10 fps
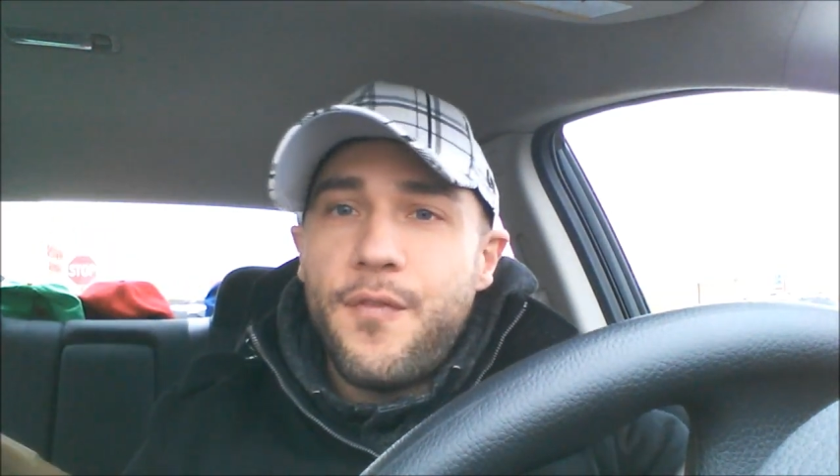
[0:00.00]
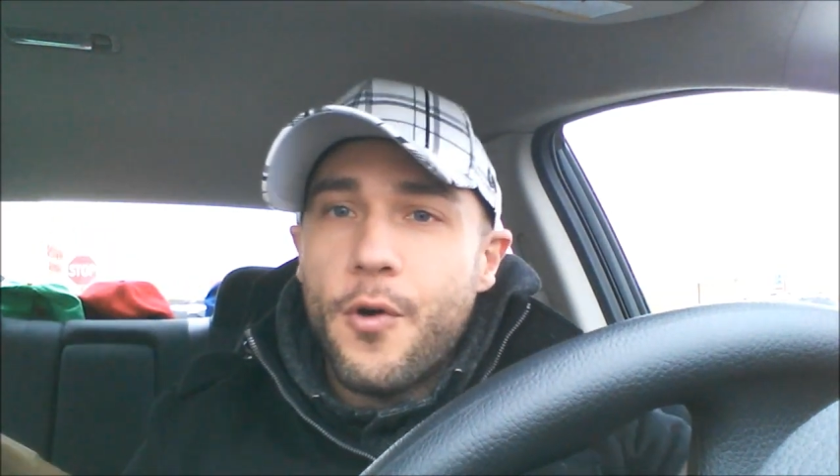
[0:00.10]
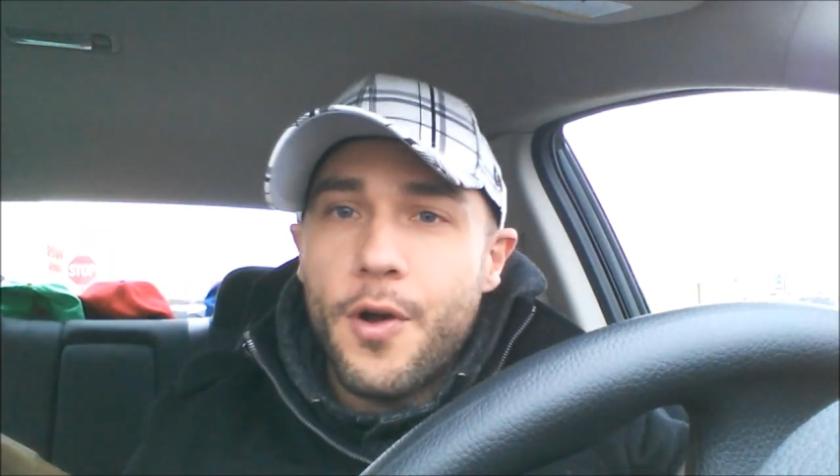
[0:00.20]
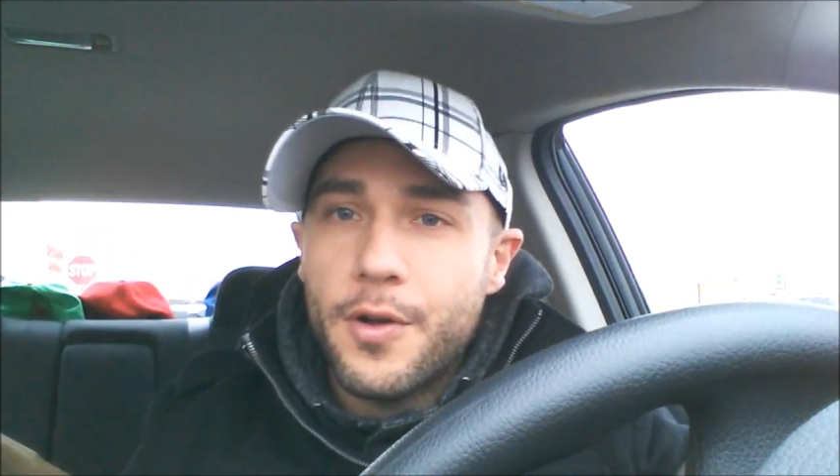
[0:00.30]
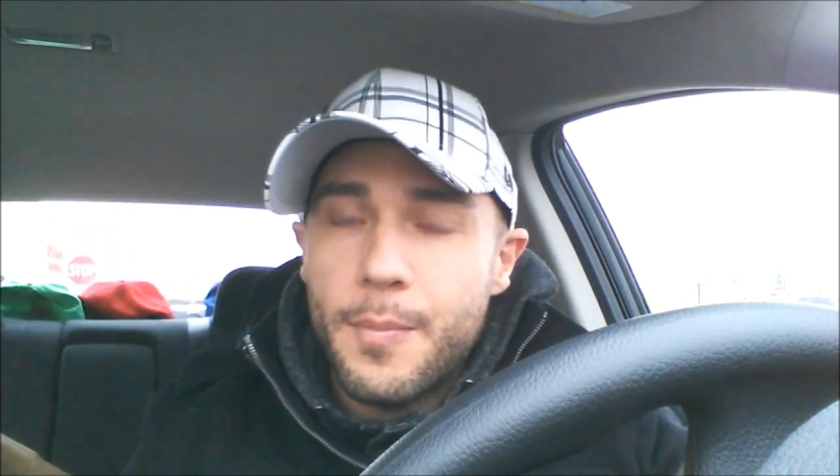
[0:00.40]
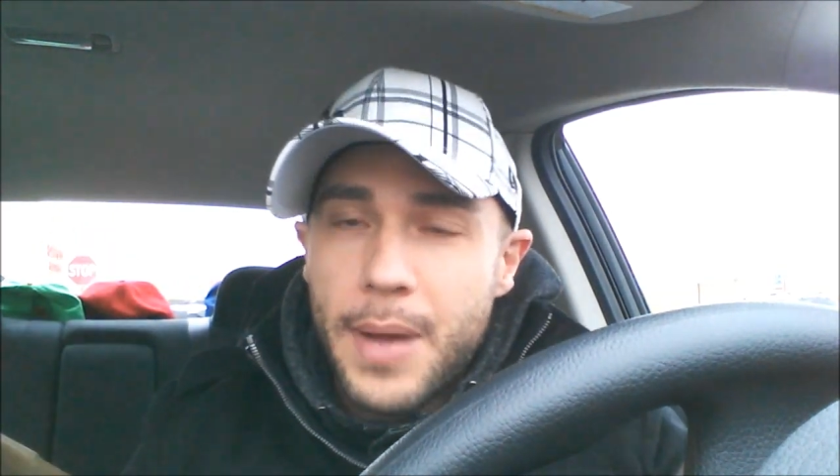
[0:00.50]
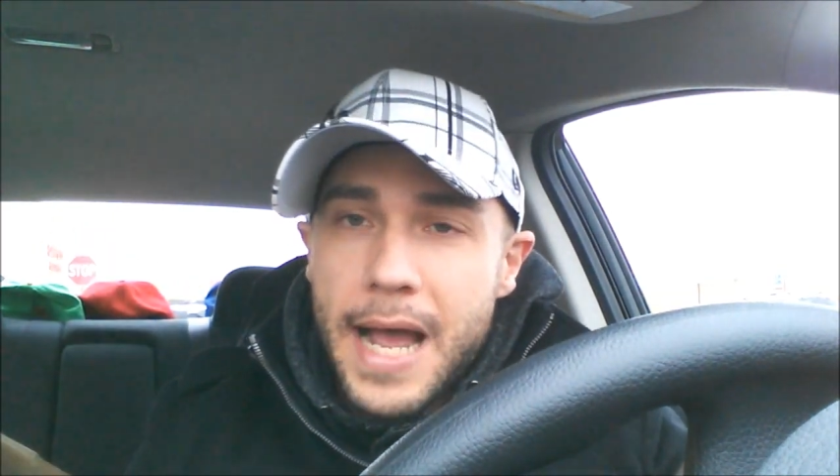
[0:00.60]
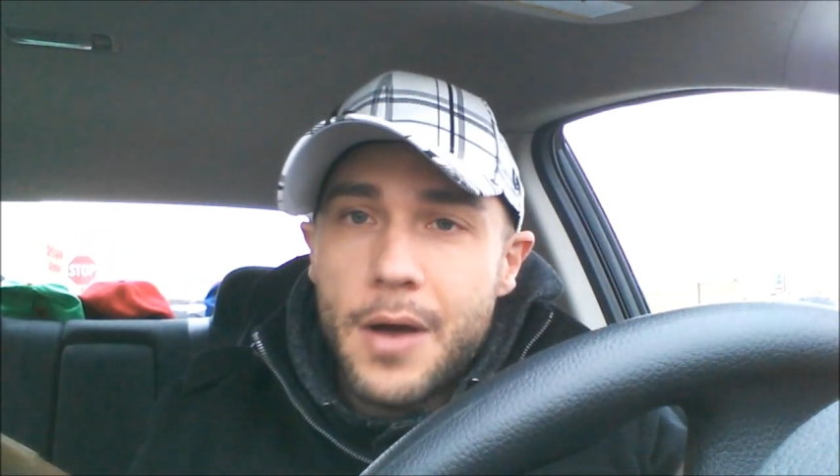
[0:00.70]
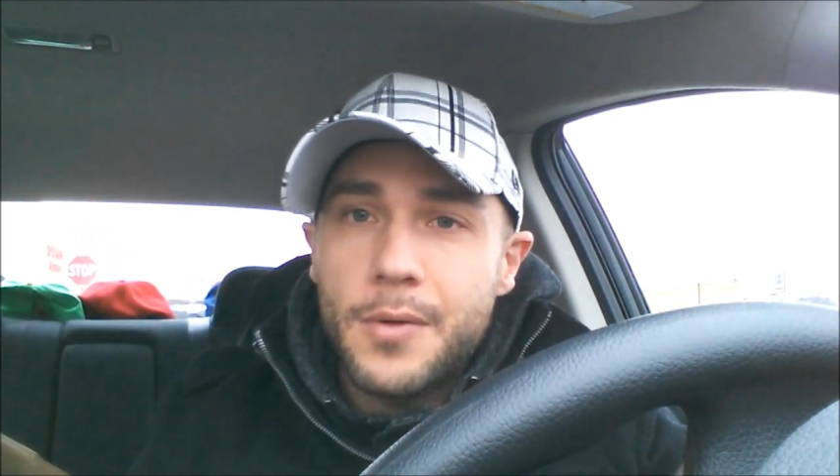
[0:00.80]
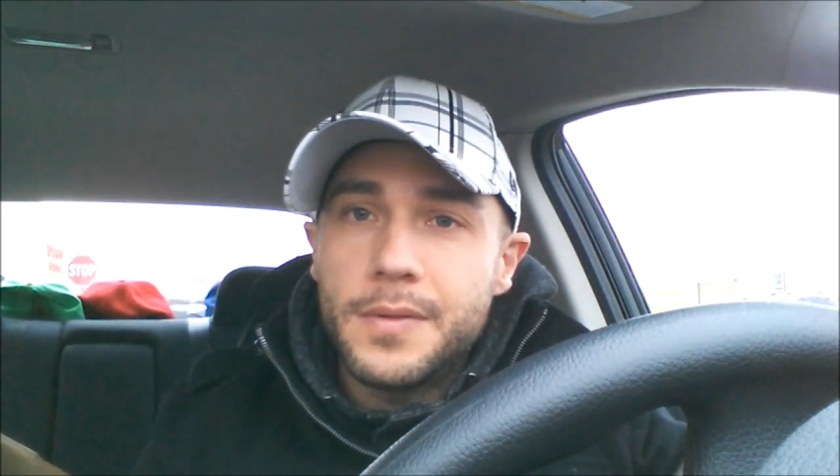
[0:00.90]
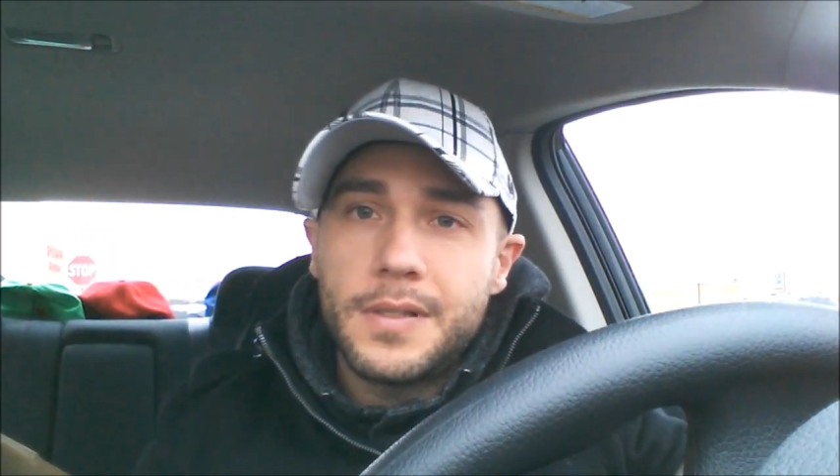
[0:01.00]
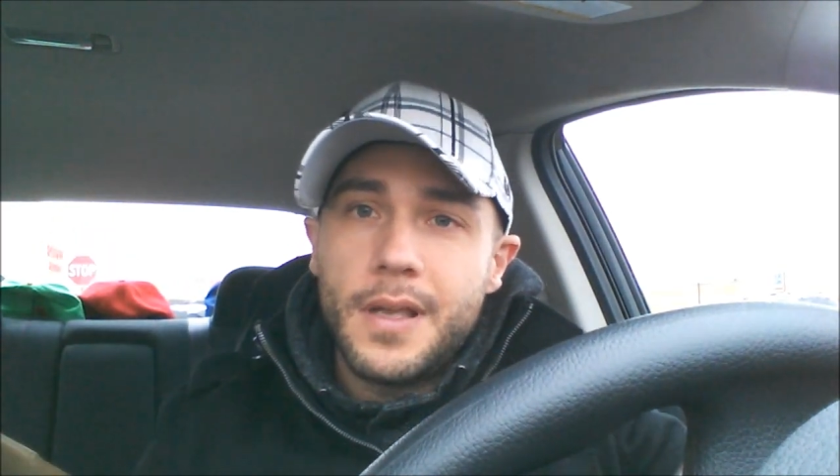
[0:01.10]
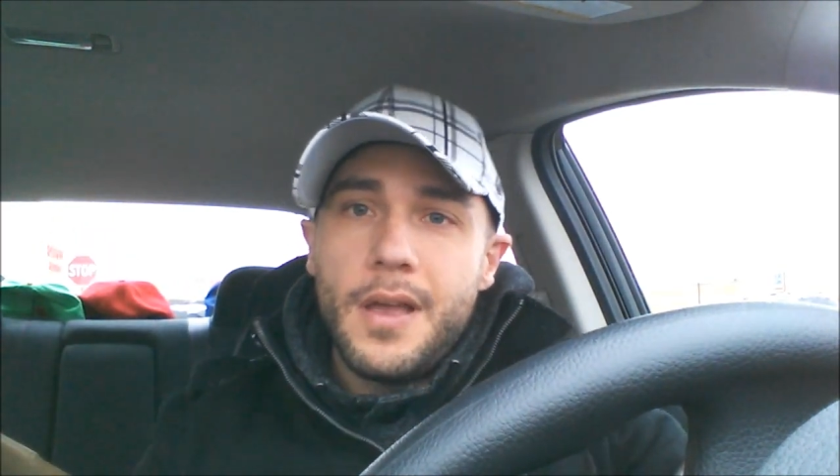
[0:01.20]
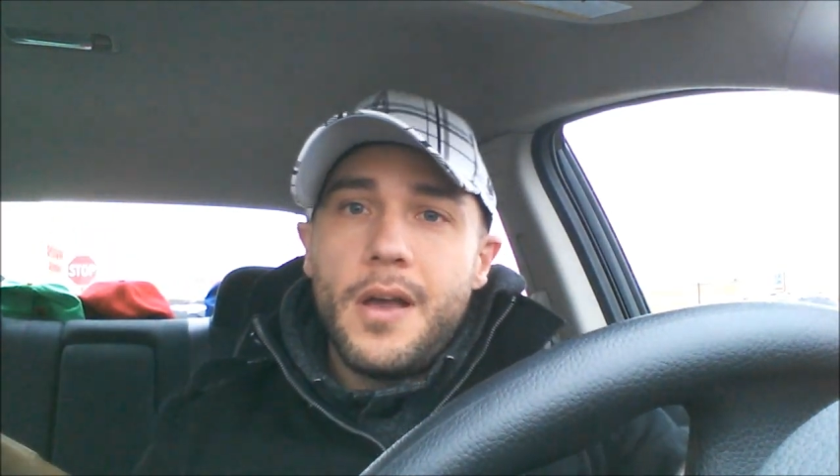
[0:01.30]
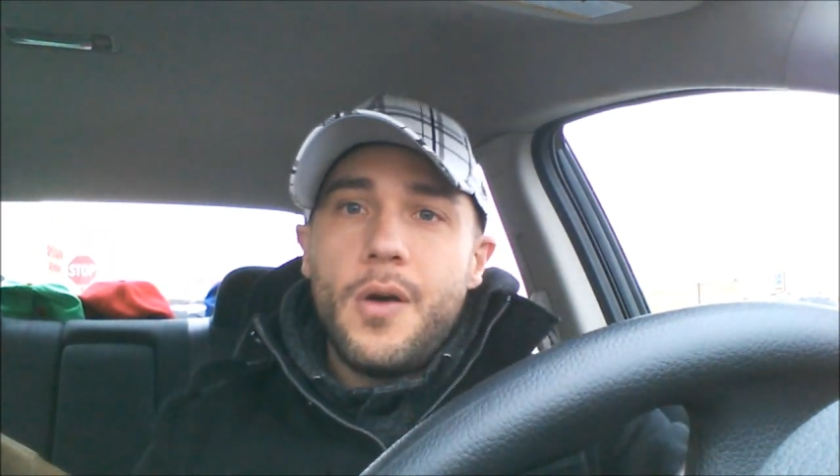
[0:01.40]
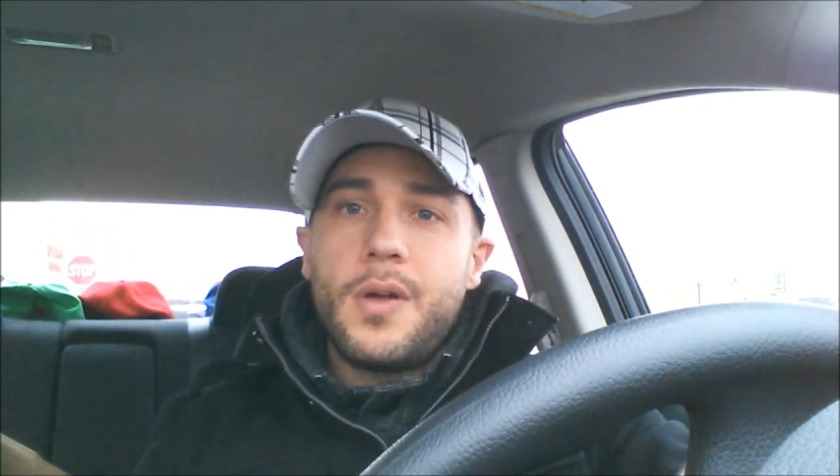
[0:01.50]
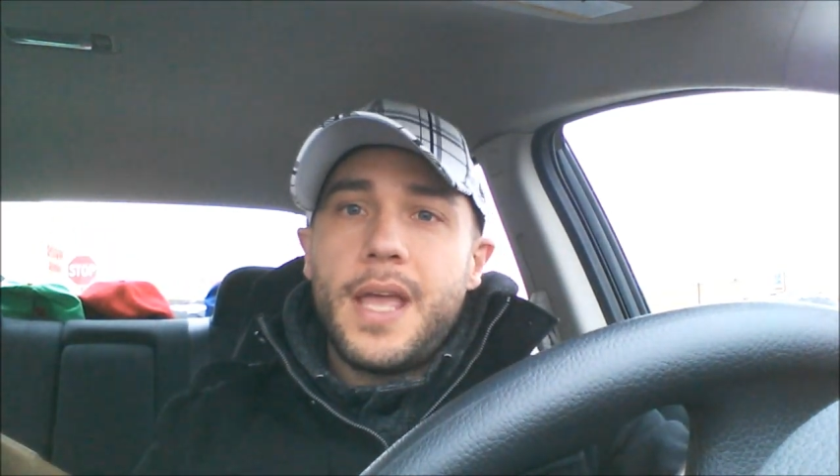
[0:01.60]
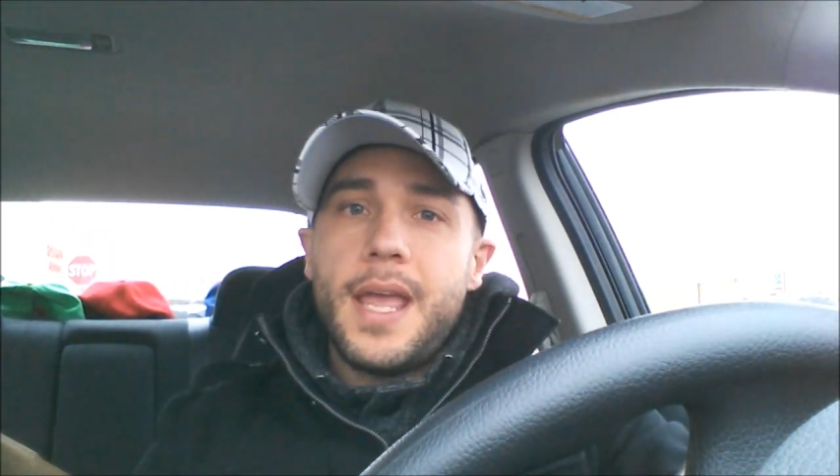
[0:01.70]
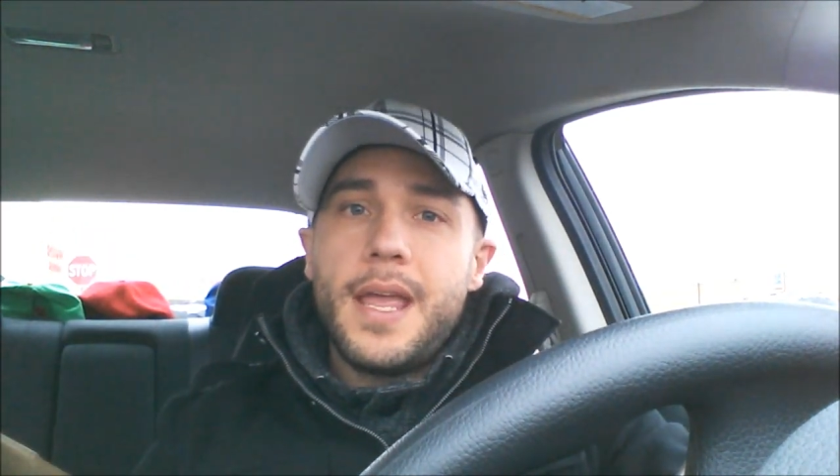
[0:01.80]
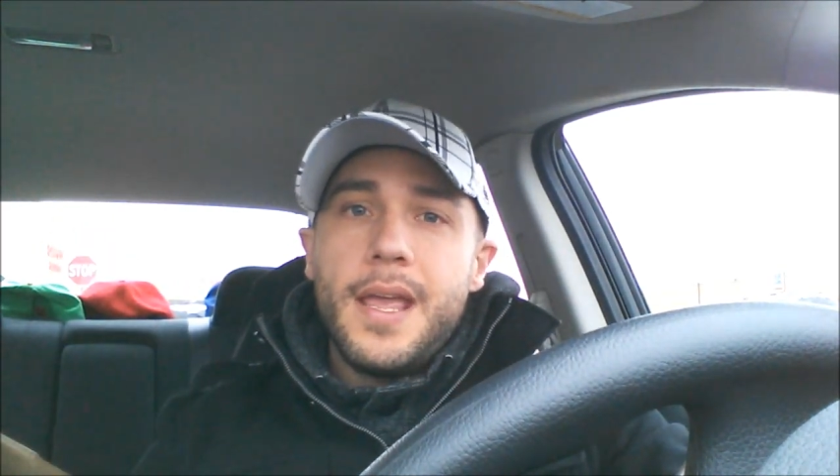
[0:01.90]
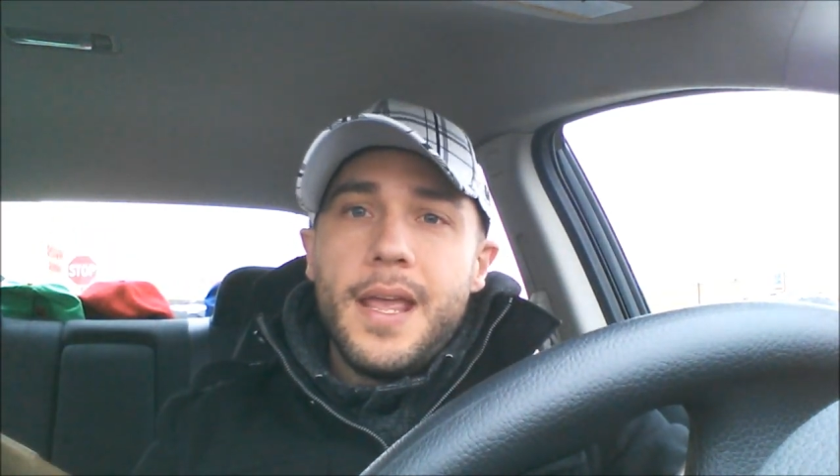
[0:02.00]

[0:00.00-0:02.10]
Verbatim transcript: 400 pounds, okay?